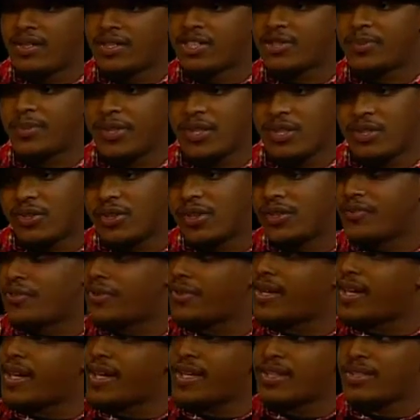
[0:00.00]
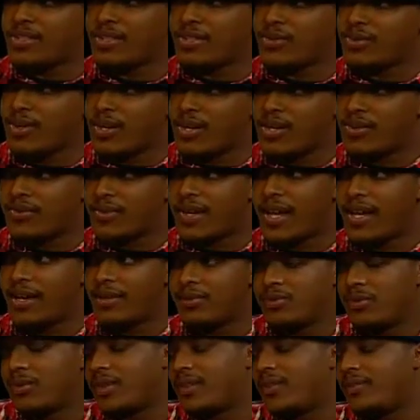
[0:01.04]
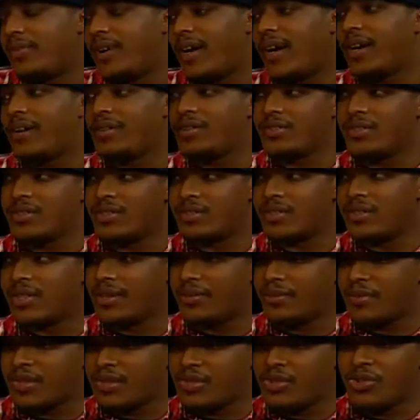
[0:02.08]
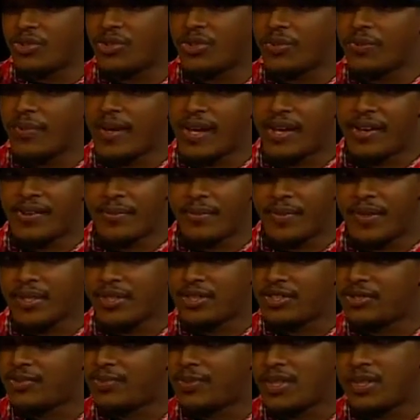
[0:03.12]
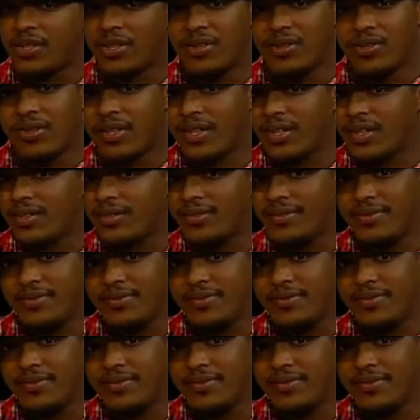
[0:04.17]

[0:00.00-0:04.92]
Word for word: just been doing it from the age of 12. Now I'm 25, so you know I mean. You do the math, man. Just been doing it.